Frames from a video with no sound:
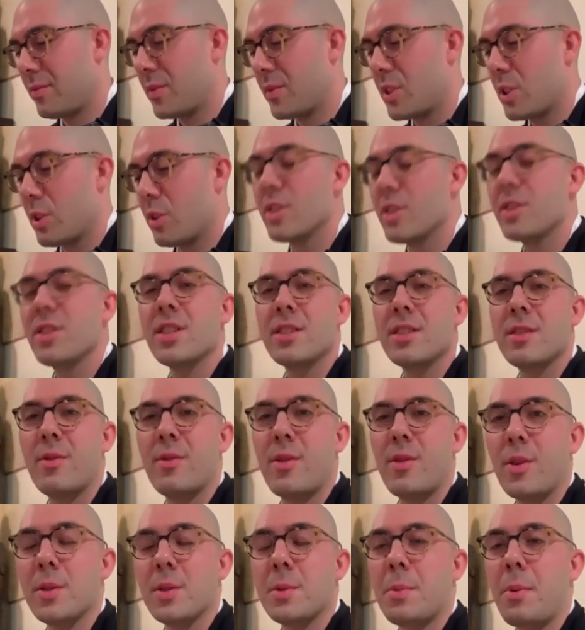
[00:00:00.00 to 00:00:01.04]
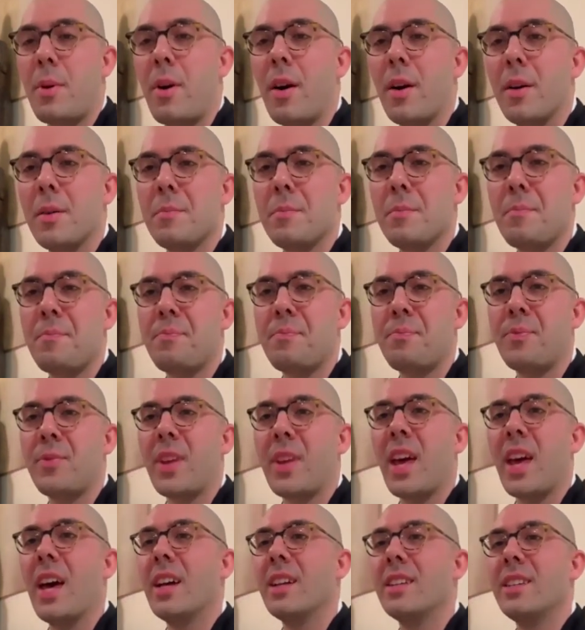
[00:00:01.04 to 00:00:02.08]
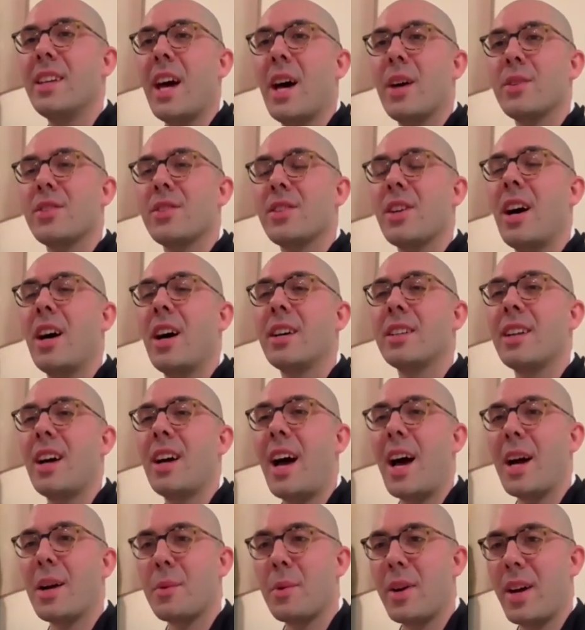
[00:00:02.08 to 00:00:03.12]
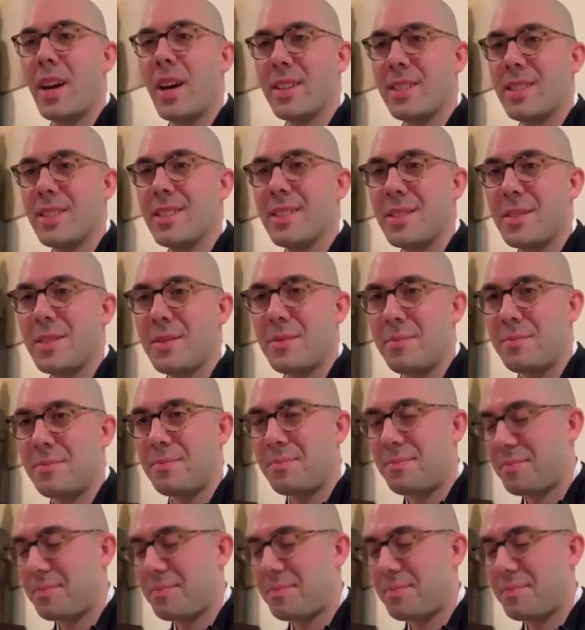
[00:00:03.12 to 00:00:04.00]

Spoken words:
So this is the first part, and Yashan acquiesces.